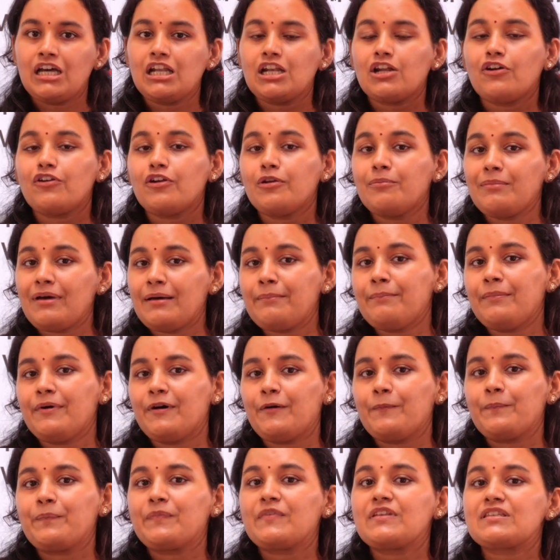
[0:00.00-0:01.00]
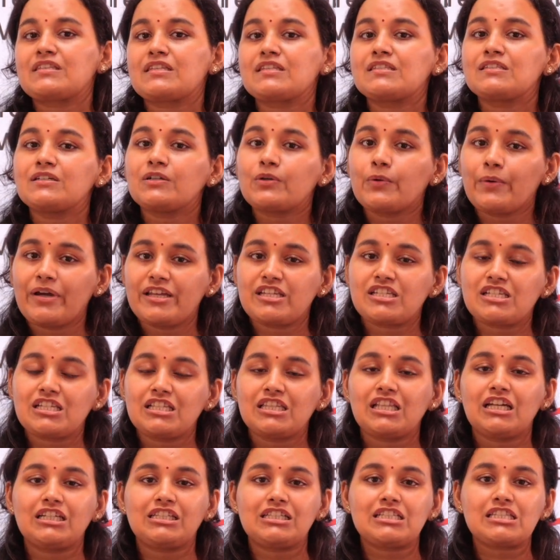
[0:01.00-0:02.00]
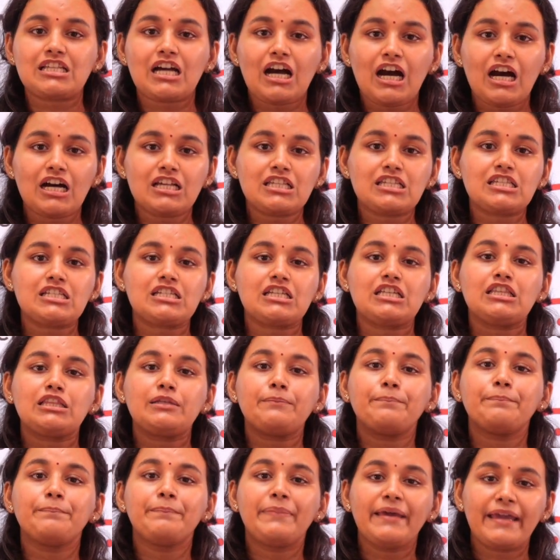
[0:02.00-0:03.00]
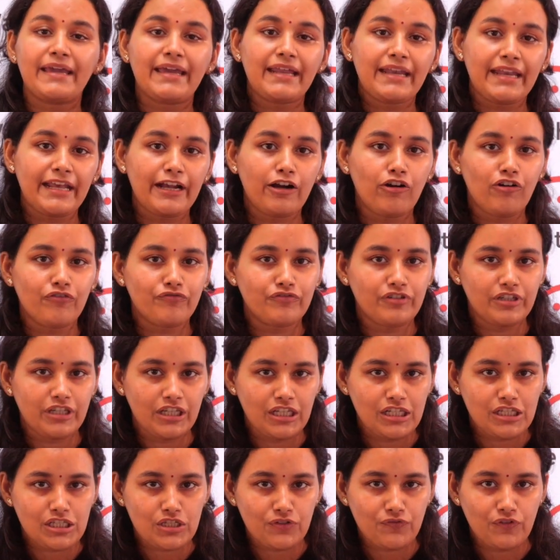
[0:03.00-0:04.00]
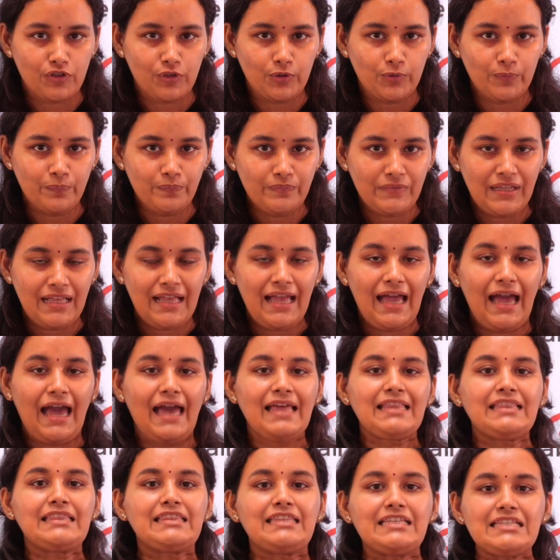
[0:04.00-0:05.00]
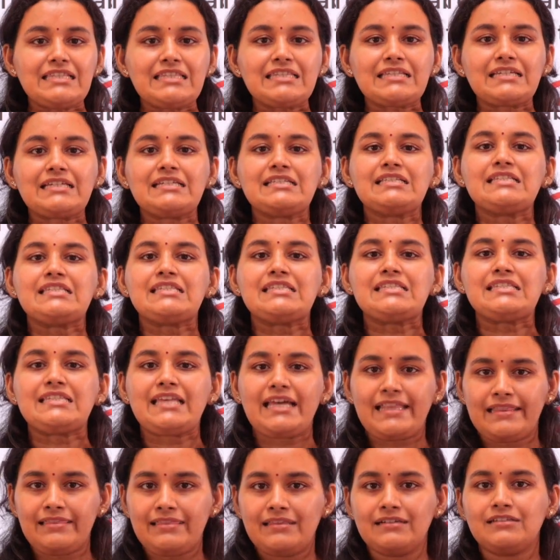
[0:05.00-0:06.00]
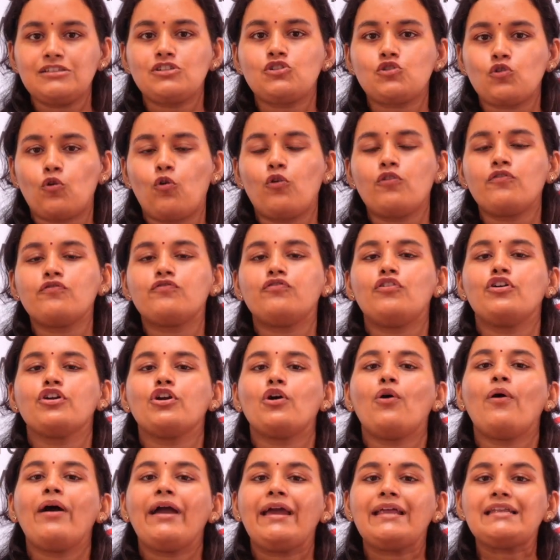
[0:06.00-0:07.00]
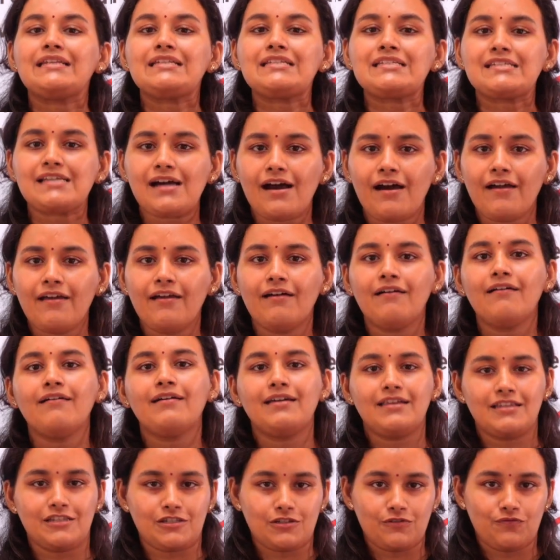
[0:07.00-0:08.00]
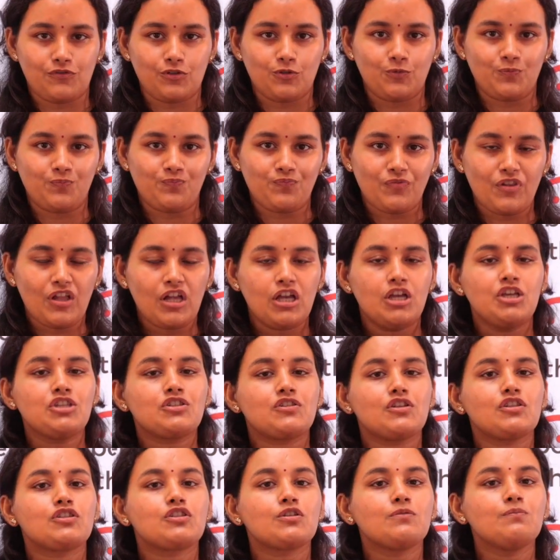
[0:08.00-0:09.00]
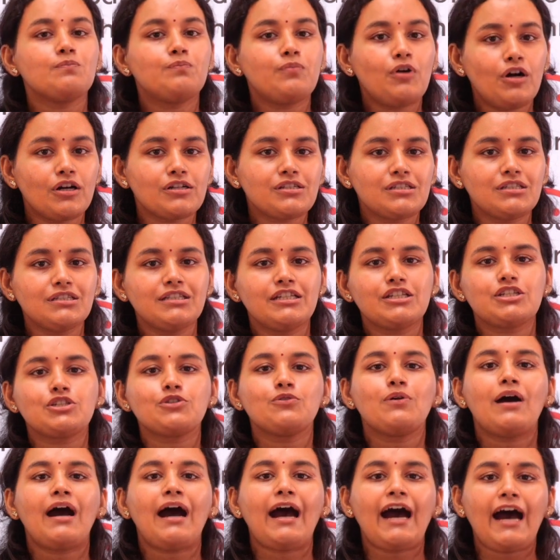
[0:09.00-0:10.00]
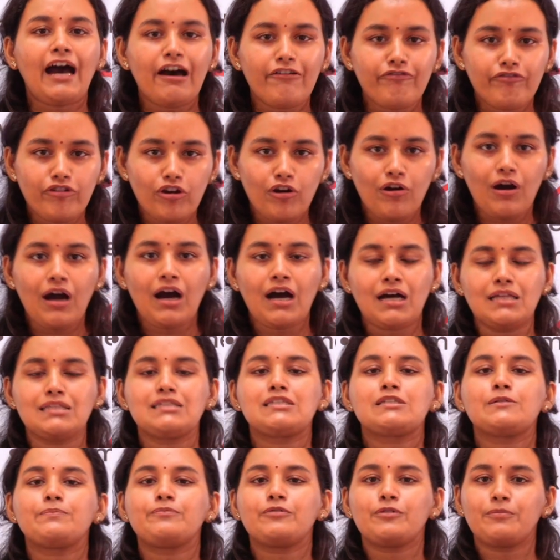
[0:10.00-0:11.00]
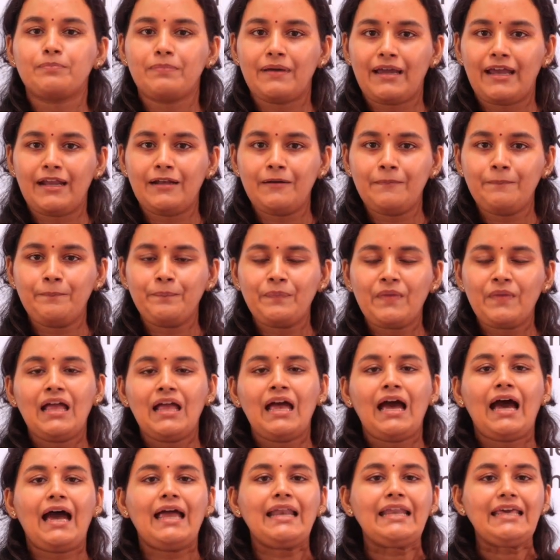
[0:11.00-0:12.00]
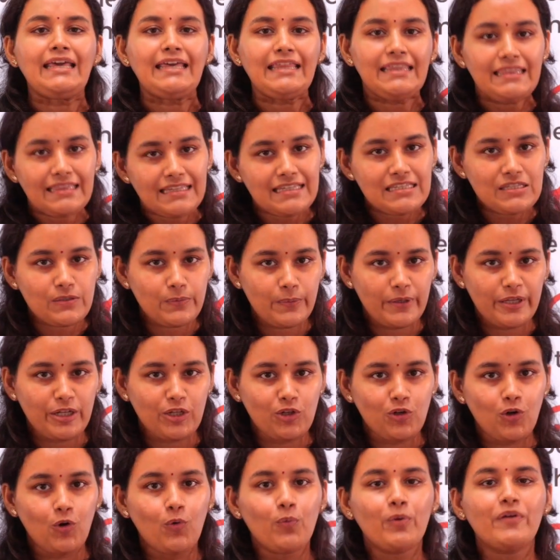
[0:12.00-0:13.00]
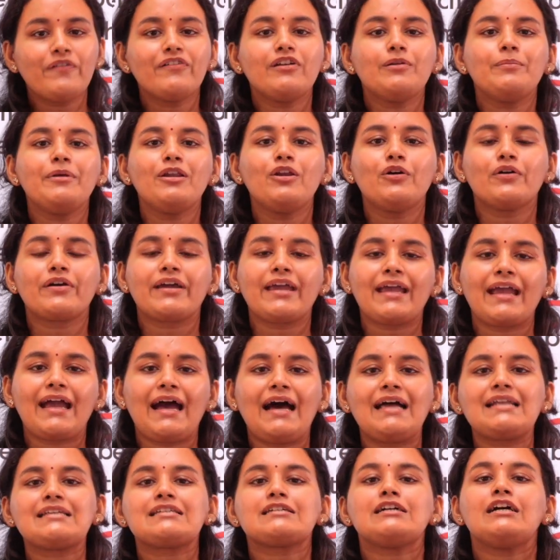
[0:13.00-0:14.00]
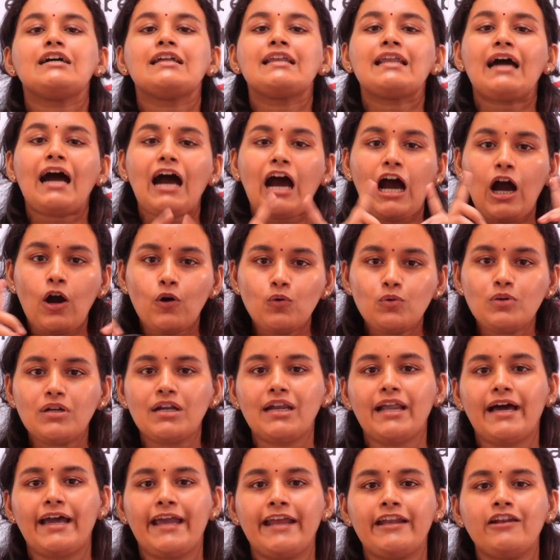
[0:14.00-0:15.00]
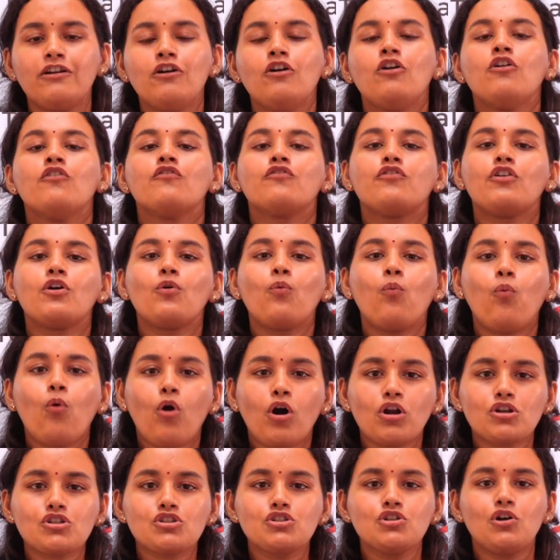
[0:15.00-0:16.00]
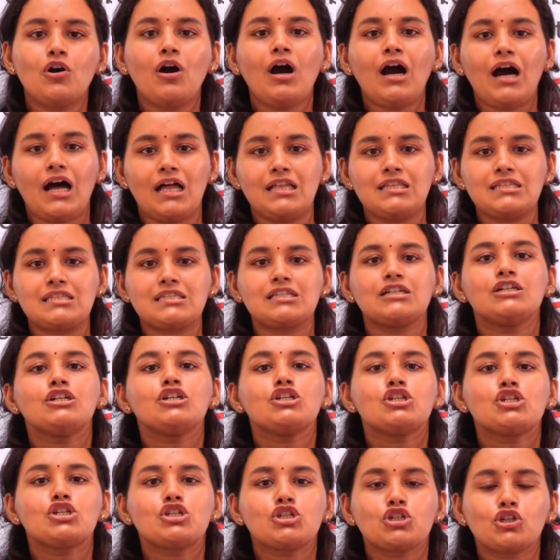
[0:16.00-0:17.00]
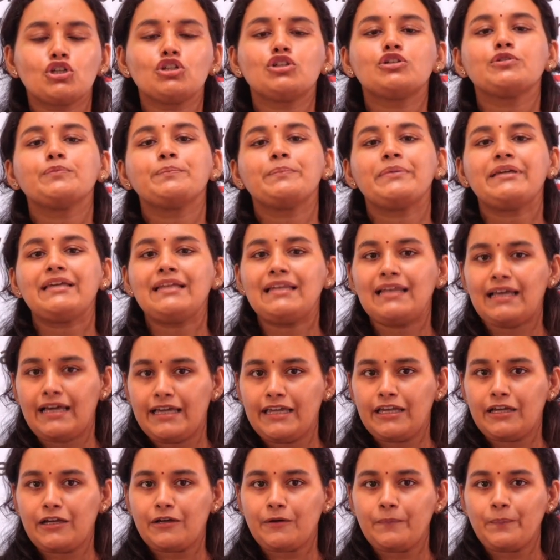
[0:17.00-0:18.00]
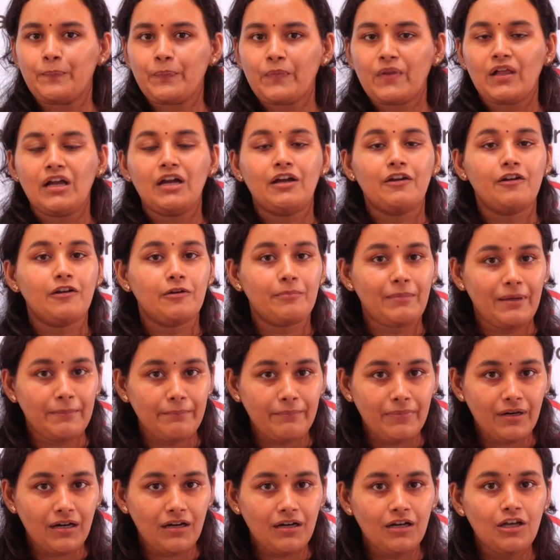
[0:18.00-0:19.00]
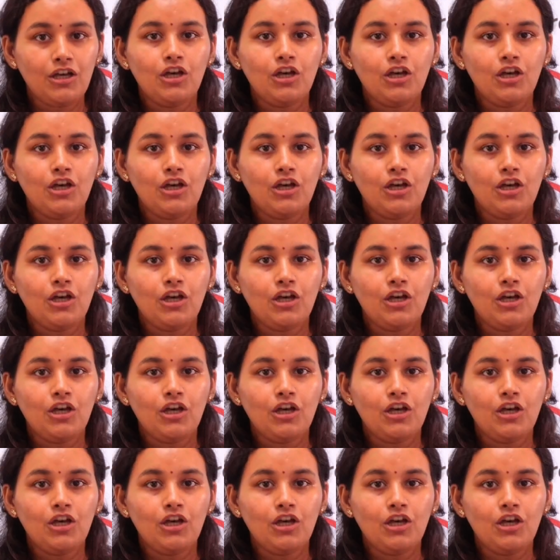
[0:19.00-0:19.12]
Now remember, this is a question that is asked in the beginning of the interview and this can set the tone for your entire interview. So it's important that you have your answer prepared, and in this video we will be looking at an outline for what your answer should be like. Remember,